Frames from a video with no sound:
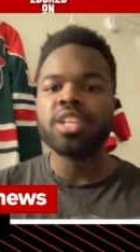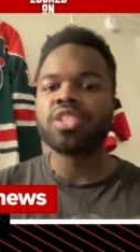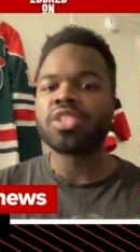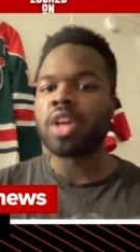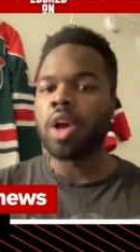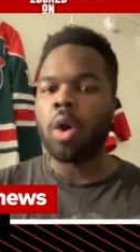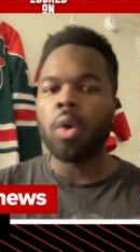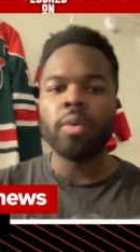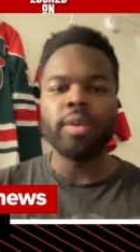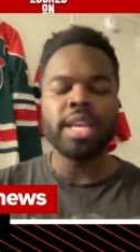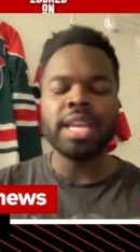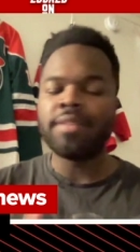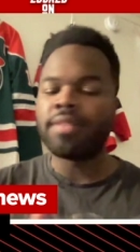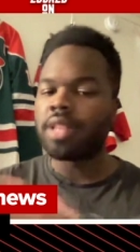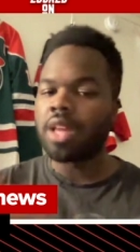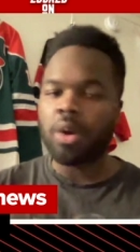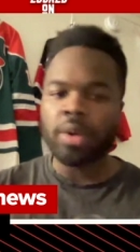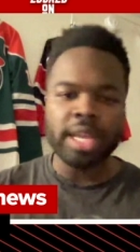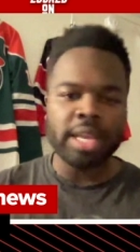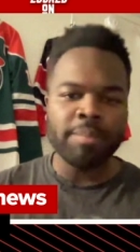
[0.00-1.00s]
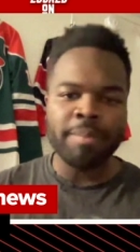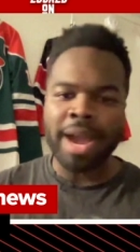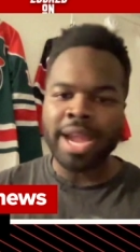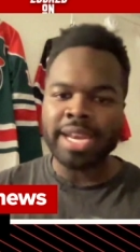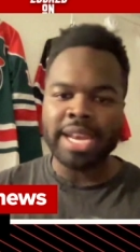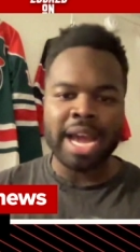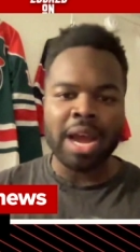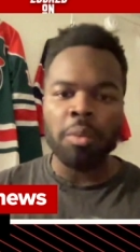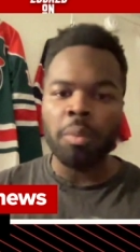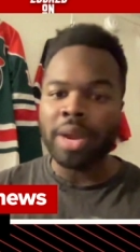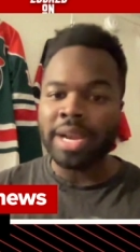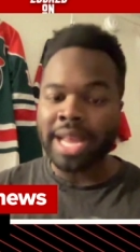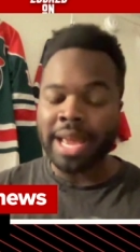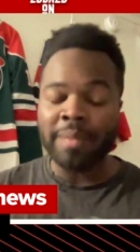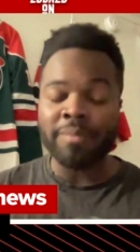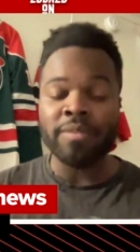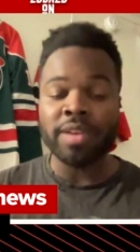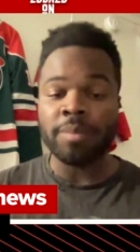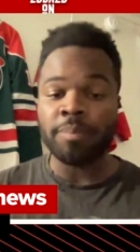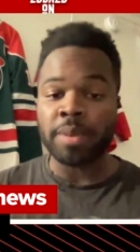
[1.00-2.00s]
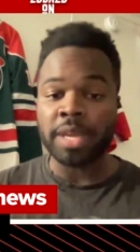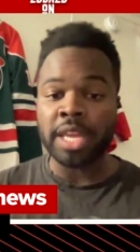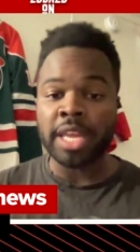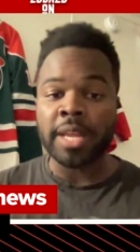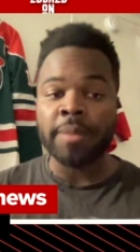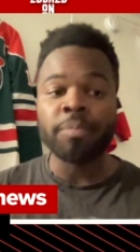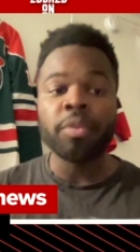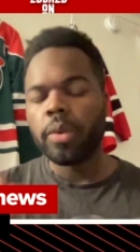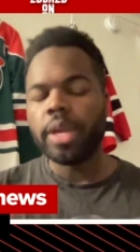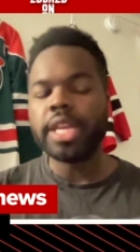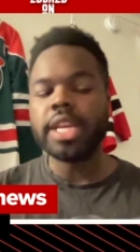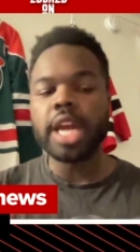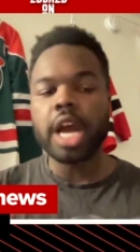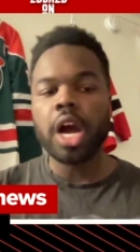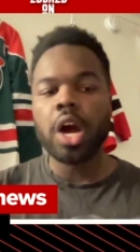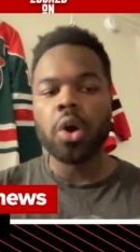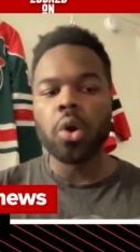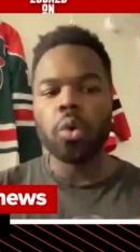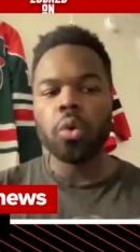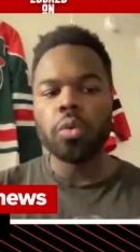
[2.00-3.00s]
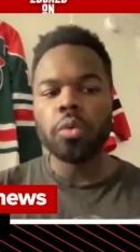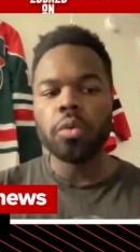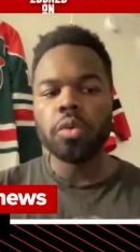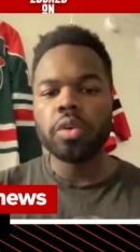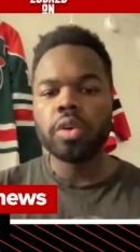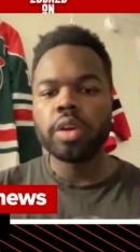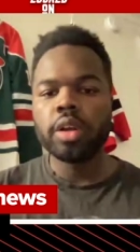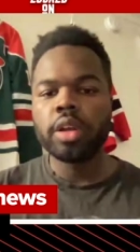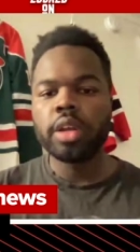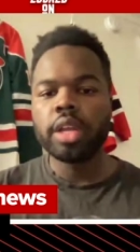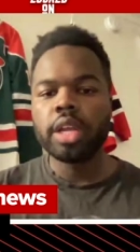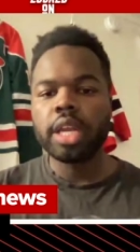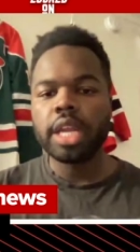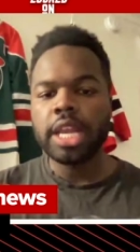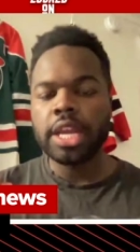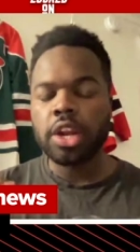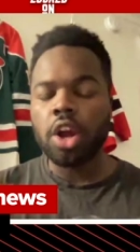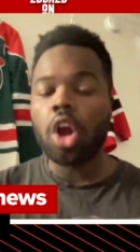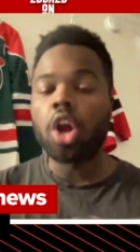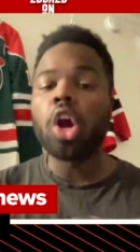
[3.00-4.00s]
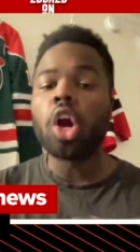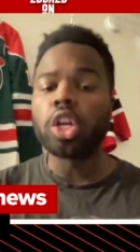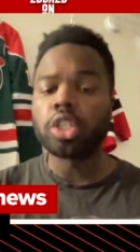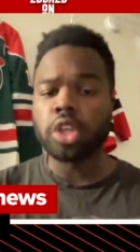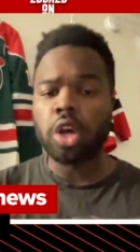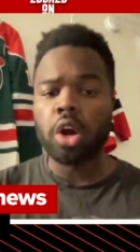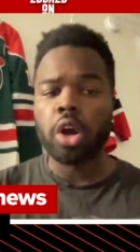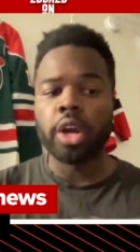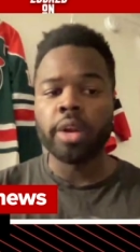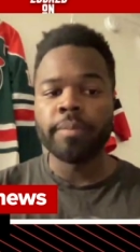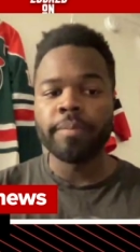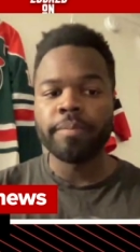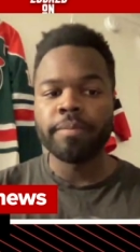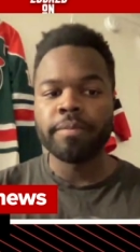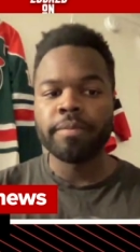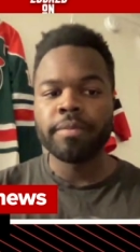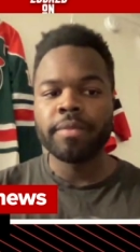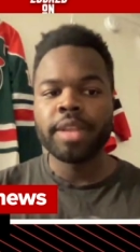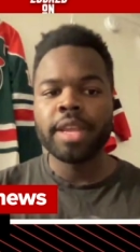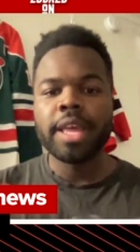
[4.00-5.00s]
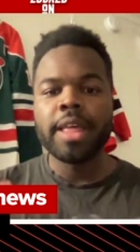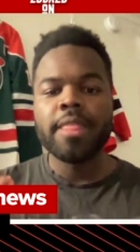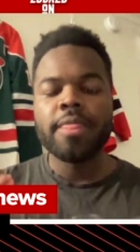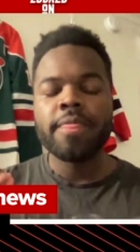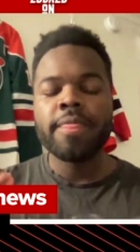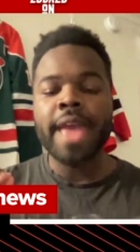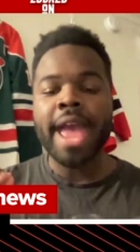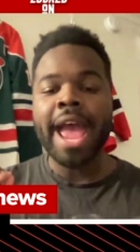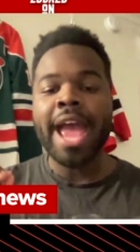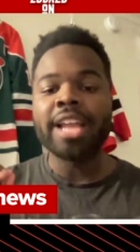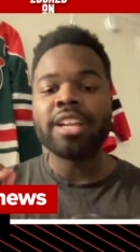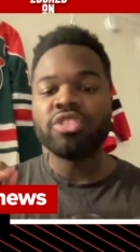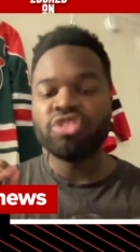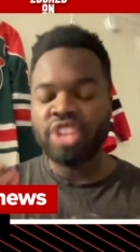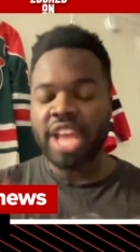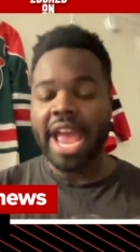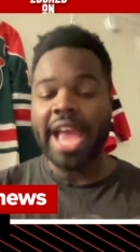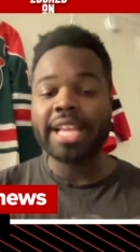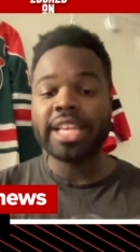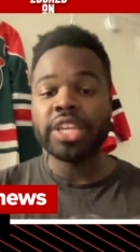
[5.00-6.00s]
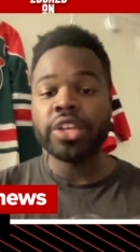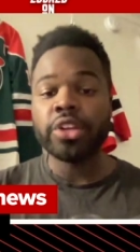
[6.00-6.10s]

So even though he might not win M V P, we know in our heart to heart that Jack